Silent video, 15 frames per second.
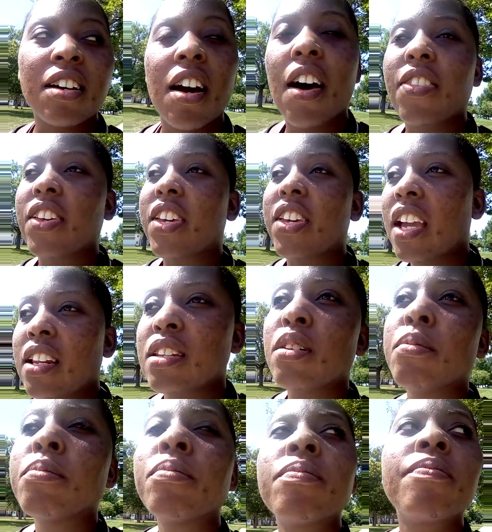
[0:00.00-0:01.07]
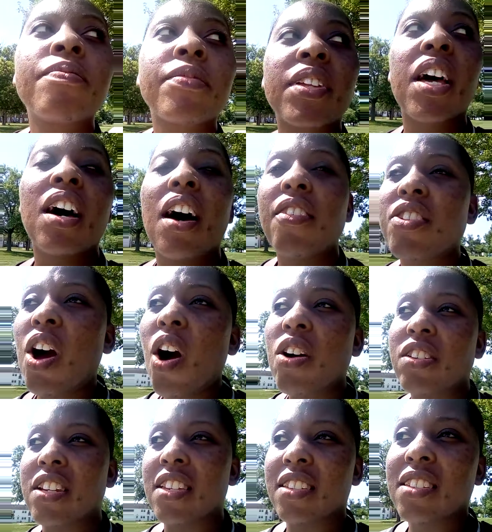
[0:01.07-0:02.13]
of the kingdom of
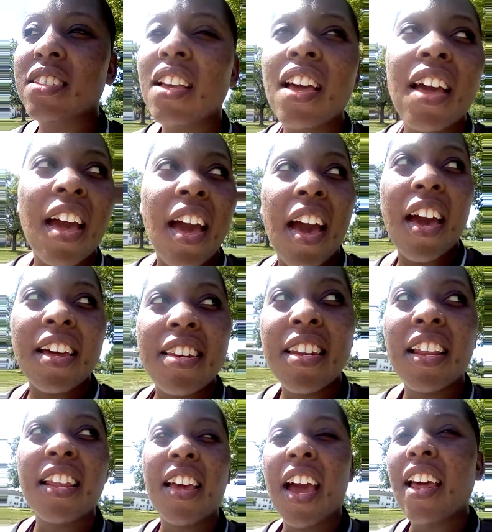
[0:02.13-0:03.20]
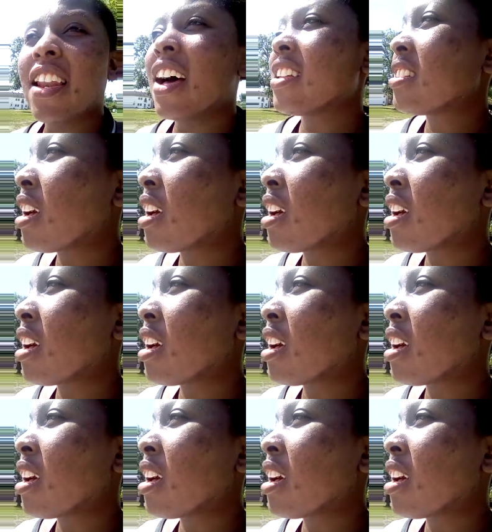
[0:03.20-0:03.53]
darkness. And and of